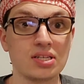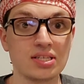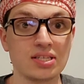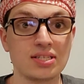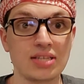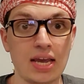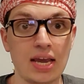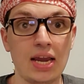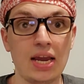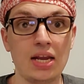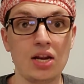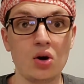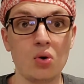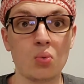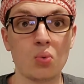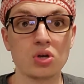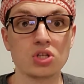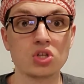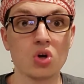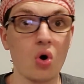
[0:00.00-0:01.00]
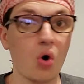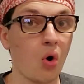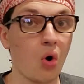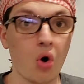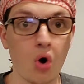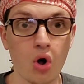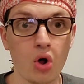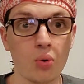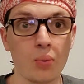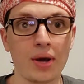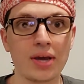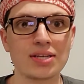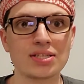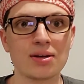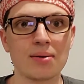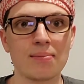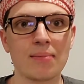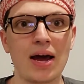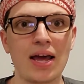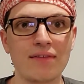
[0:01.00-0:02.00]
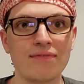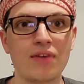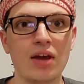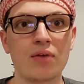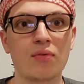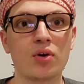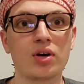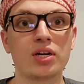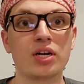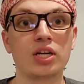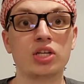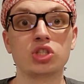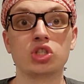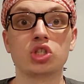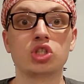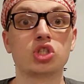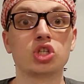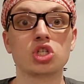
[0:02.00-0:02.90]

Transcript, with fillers: Zane was always my favorite ninja,